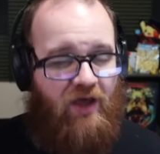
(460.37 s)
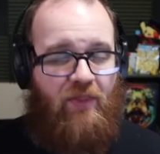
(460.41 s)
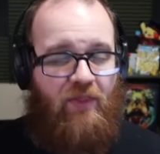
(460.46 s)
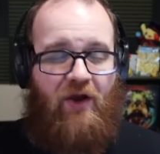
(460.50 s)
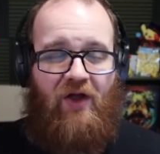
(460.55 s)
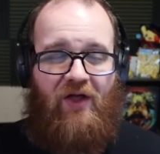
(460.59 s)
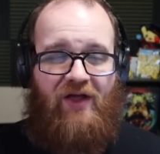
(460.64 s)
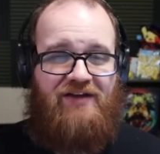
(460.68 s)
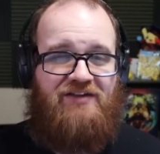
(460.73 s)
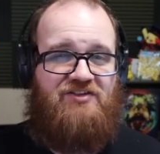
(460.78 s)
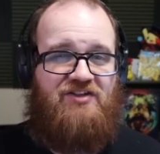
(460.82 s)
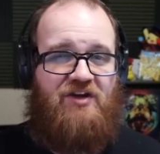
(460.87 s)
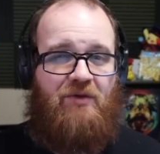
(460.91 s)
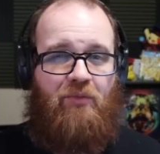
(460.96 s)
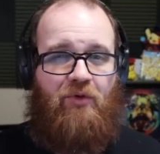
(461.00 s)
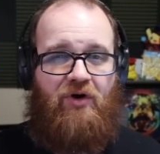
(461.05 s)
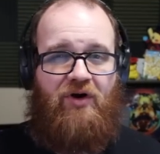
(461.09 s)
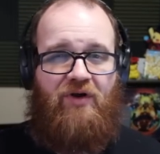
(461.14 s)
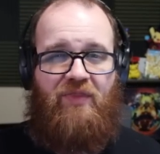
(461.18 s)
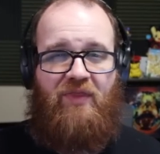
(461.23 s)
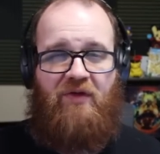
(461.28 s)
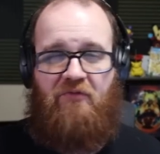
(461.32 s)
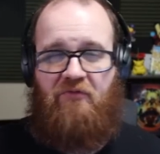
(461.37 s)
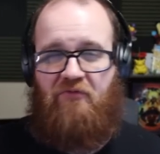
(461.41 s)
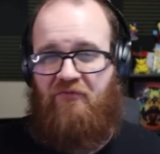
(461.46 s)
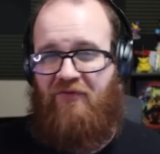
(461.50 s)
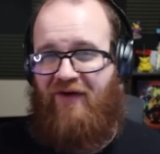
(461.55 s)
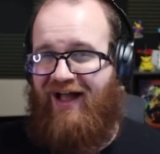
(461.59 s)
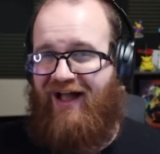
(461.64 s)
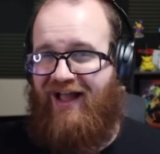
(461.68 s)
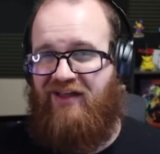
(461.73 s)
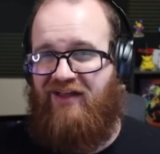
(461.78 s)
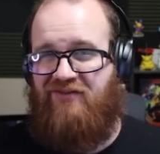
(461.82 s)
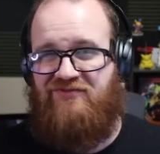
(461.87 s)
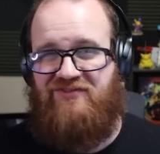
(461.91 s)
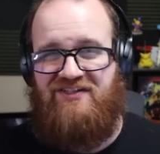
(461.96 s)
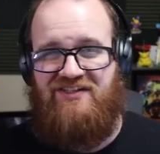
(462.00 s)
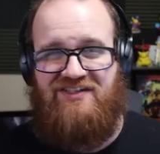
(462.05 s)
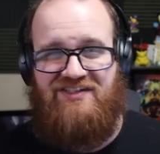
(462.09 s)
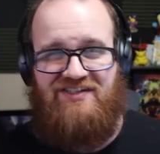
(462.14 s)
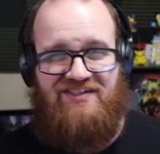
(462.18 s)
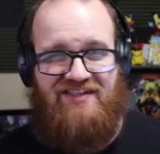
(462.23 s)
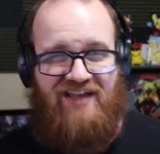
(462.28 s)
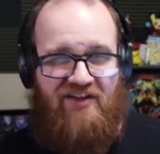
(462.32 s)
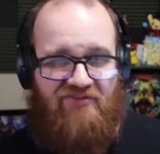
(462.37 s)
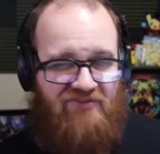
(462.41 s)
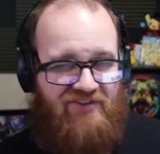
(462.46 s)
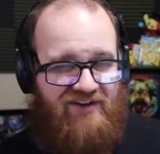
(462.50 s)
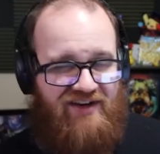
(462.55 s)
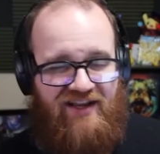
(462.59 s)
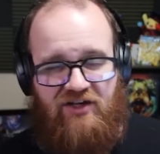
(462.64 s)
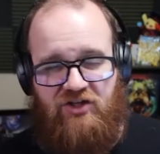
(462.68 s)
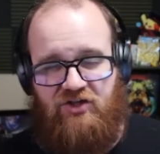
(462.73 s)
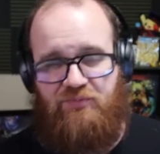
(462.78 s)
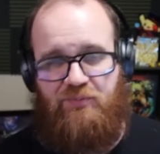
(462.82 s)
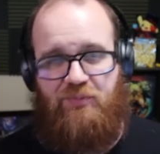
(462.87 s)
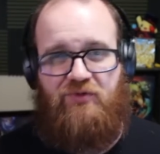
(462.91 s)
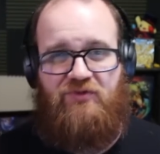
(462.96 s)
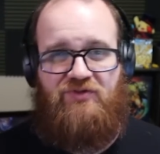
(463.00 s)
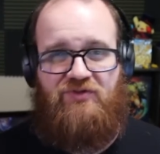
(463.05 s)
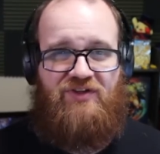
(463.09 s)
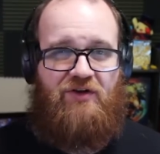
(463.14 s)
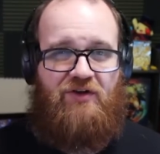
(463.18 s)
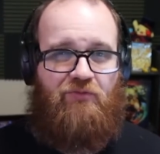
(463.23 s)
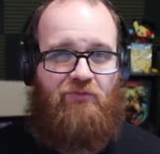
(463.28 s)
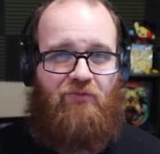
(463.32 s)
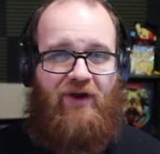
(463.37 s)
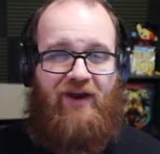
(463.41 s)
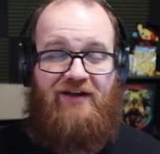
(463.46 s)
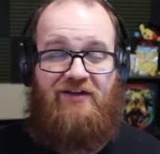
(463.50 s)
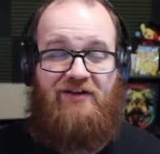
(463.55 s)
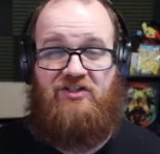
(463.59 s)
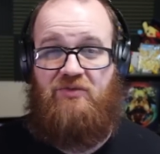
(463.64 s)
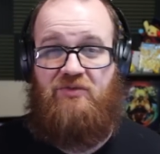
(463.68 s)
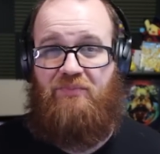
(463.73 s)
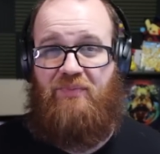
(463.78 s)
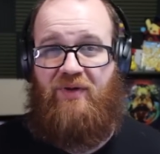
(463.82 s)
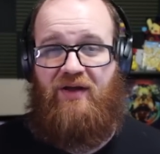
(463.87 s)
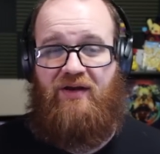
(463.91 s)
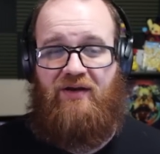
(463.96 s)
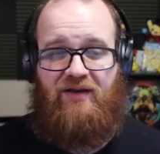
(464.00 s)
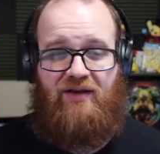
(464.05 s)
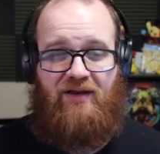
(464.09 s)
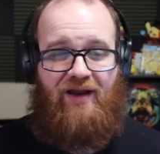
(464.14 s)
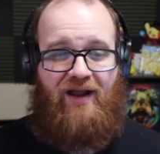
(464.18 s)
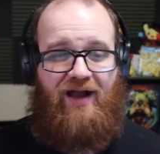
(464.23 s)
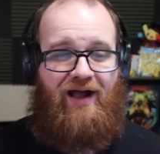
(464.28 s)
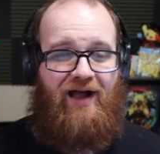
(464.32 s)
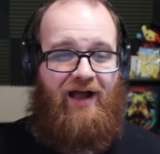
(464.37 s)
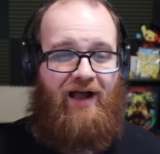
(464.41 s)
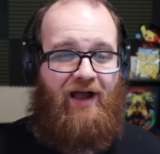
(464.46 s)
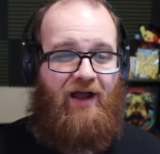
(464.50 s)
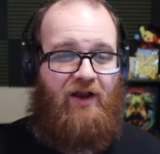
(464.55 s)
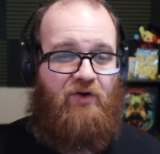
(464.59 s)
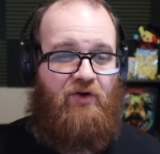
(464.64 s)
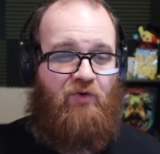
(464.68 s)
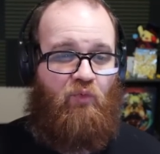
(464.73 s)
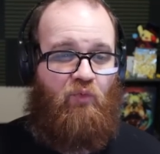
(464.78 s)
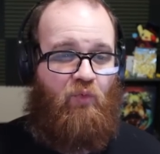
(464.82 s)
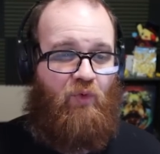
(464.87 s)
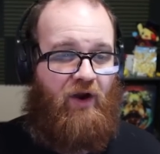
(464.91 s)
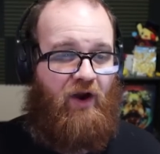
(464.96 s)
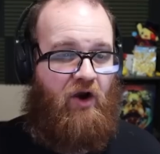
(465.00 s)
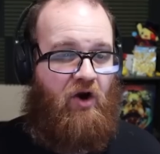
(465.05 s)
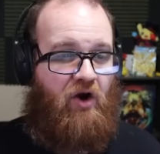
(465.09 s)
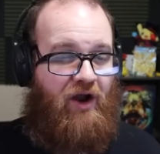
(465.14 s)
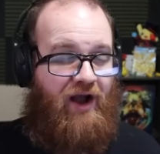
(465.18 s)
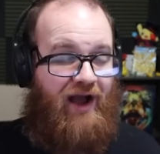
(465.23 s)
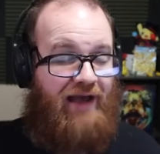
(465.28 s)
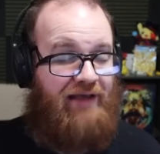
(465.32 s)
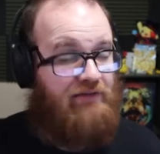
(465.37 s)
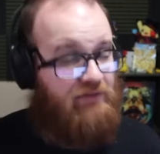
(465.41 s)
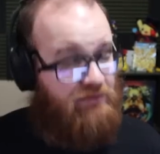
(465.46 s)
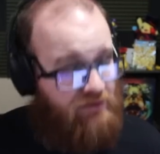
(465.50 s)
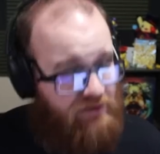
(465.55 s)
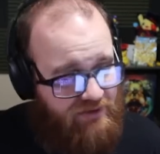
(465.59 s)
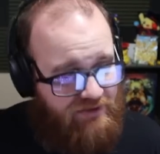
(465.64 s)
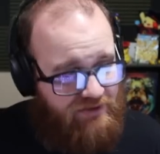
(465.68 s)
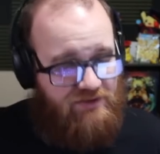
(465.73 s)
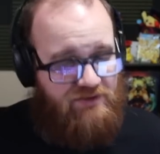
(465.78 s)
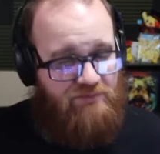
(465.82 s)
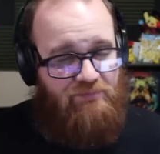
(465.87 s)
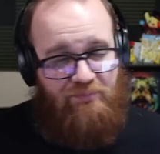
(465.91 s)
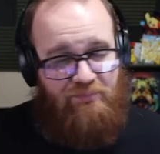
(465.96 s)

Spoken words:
They all had somewhere in the 5 to 7-ish% range depending on where I looked,